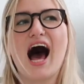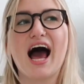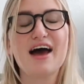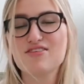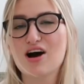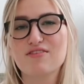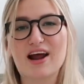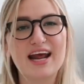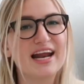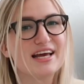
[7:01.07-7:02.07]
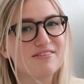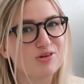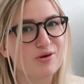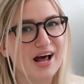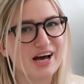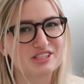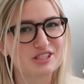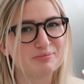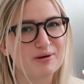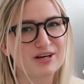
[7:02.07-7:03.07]
I have not read any of Lauren
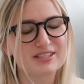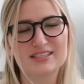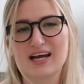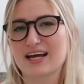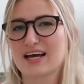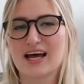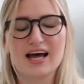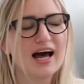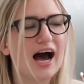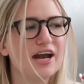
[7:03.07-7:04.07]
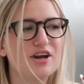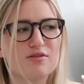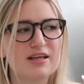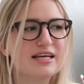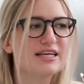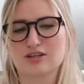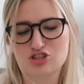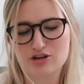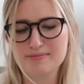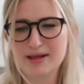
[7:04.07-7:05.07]
Asher's books. Like, I know the
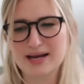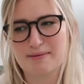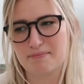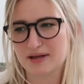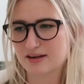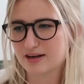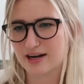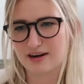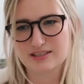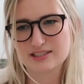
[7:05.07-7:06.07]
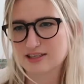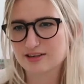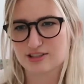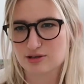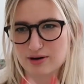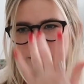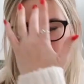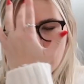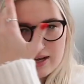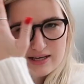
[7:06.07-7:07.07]
Dreamland Billionaire series or whatever
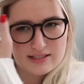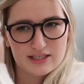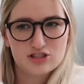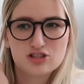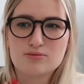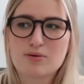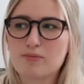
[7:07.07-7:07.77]
that is, is super